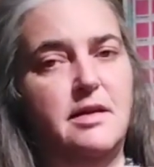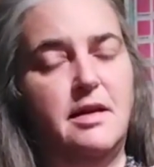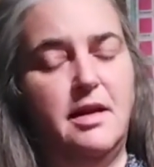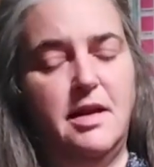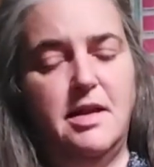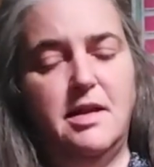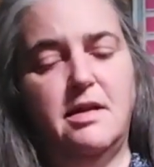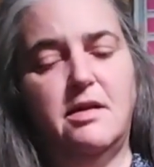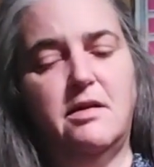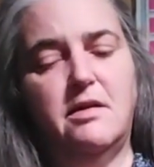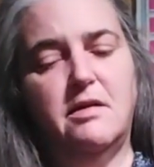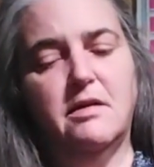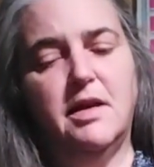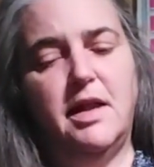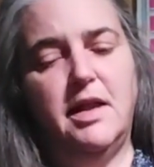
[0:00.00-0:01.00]
I had it all
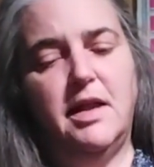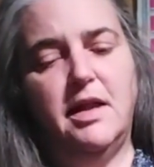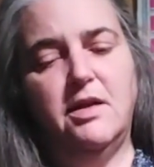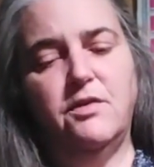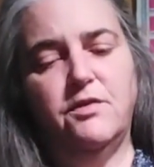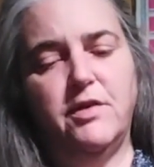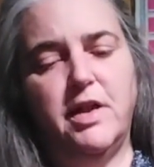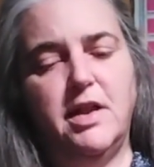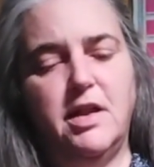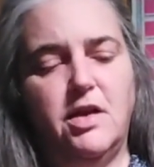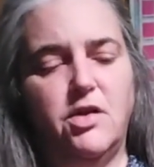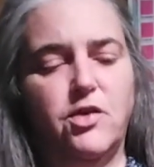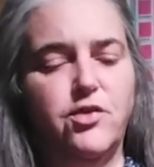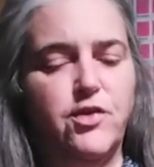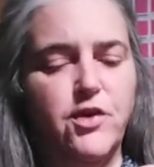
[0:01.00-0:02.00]
cut out and ready to
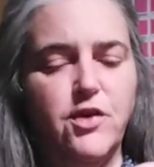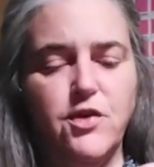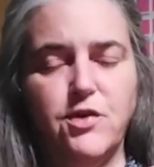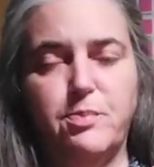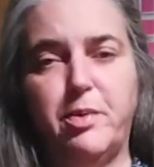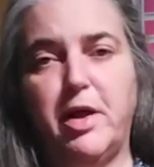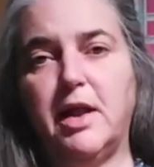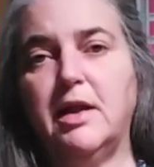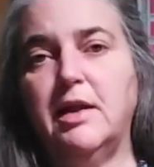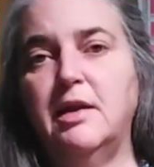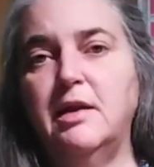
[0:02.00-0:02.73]
go for the spring.